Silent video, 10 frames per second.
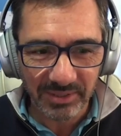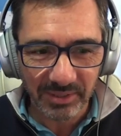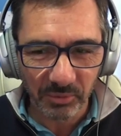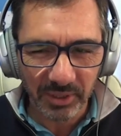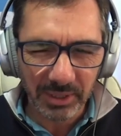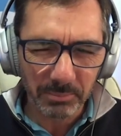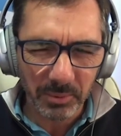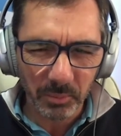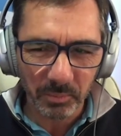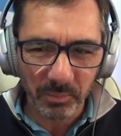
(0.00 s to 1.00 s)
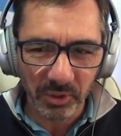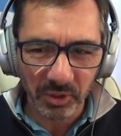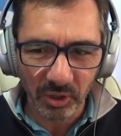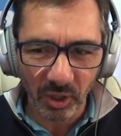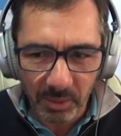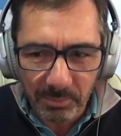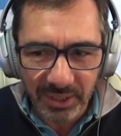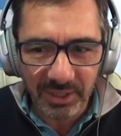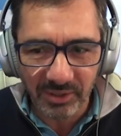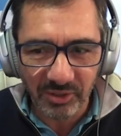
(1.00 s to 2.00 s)
And I'm thinking, but but I'm
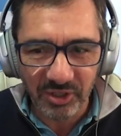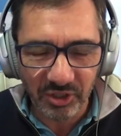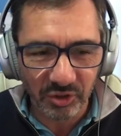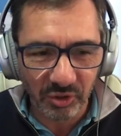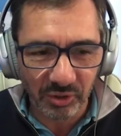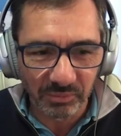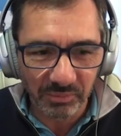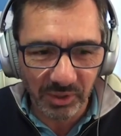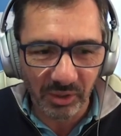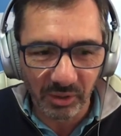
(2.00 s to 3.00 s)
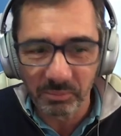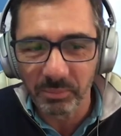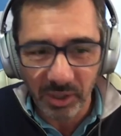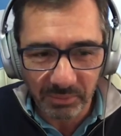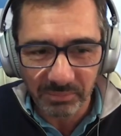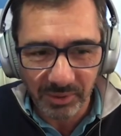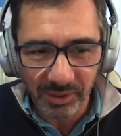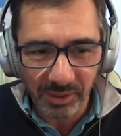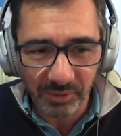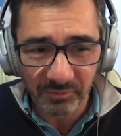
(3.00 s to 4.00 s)
making a decision, not you know, I,
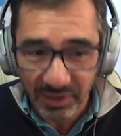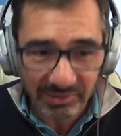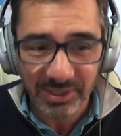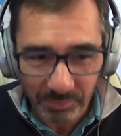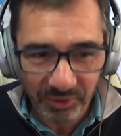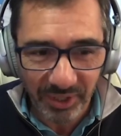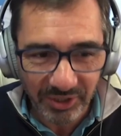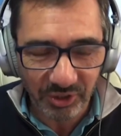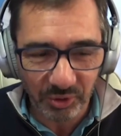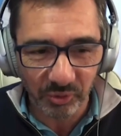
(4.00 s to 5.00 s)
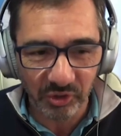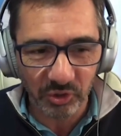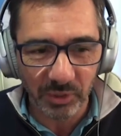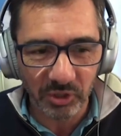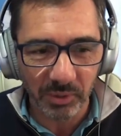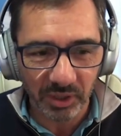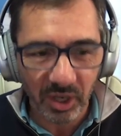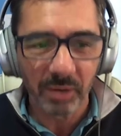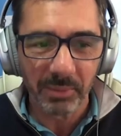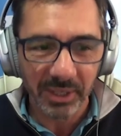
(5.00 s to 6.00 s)
I'm very sympathetic to your situation, but I
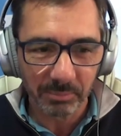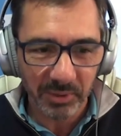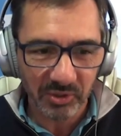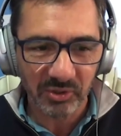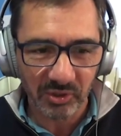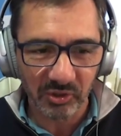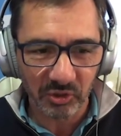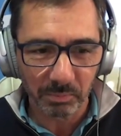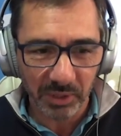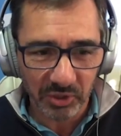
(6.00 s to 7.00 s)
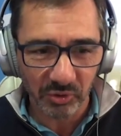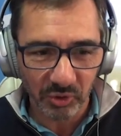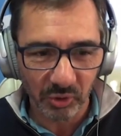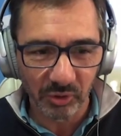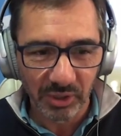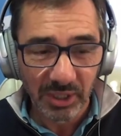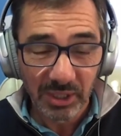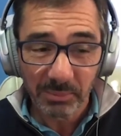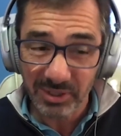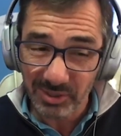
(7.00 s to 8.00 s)
can't make a business decision based on your.
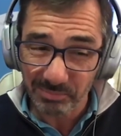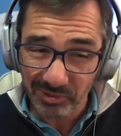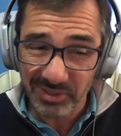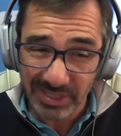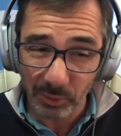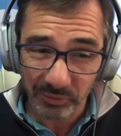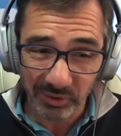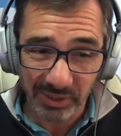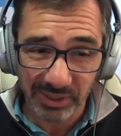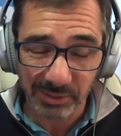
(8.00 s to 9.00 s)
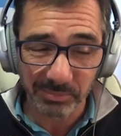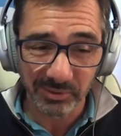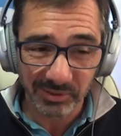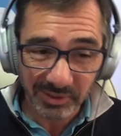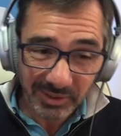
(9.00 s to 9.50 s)
But it's surprising how often that happens.